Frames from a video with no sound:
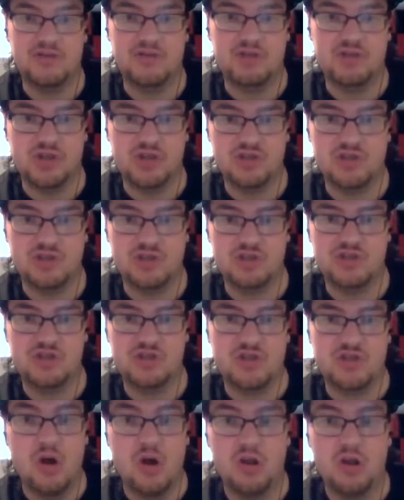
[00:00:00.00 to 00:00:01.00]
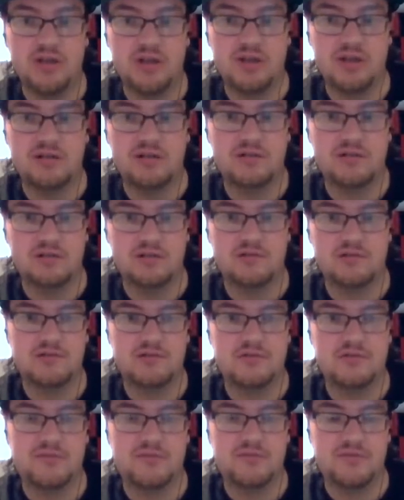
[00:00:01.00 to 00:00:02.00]
just solid
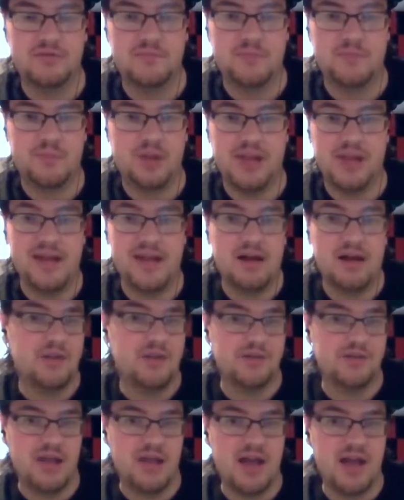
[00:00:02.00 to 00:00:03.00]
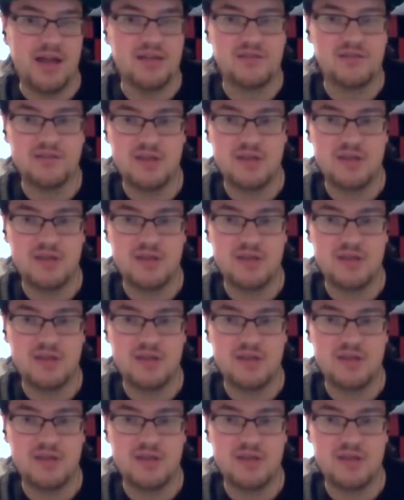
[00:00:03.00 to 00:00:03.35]
playing other lines.